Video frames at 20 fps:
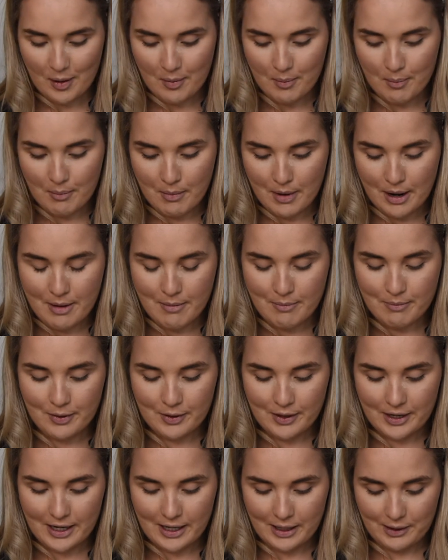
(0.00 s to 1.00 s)
My
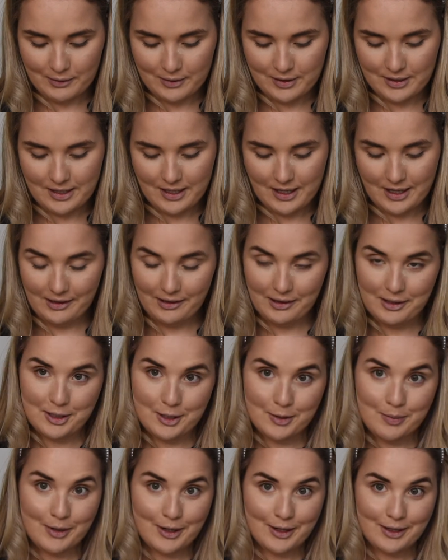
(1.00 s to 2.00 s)
brow's tail is
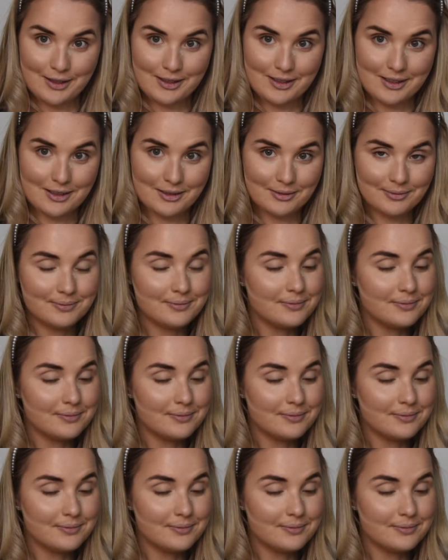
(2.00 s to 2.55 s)
sparse.